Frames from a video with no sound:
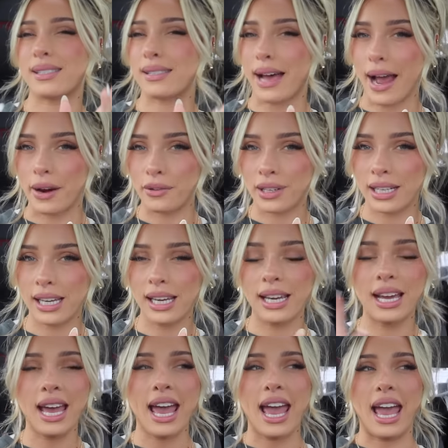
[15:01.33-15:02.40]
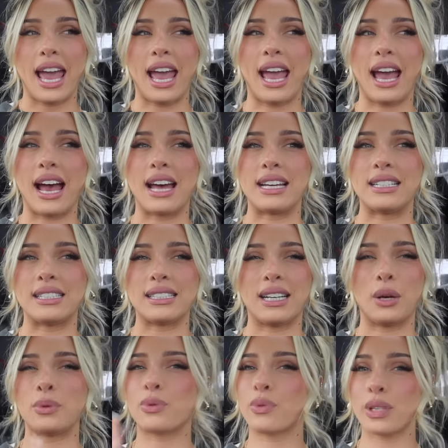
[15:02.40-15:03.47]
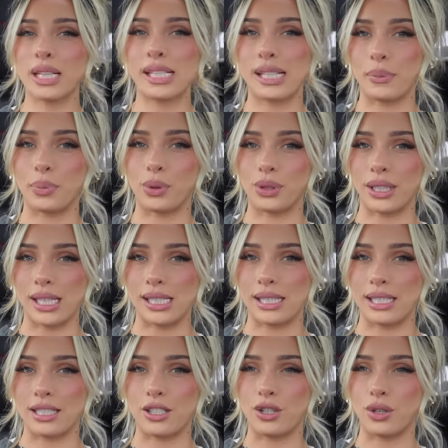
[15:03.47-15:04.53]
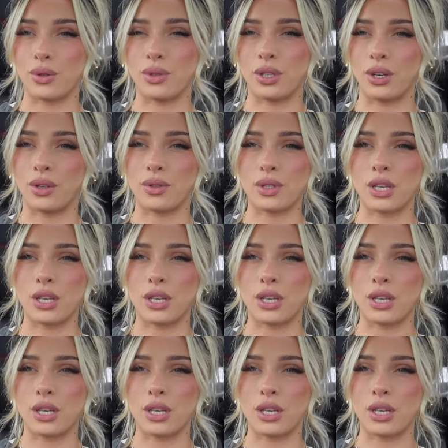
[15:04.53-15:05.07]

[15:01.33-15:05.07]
sireny, and it was really simple and easy to do too.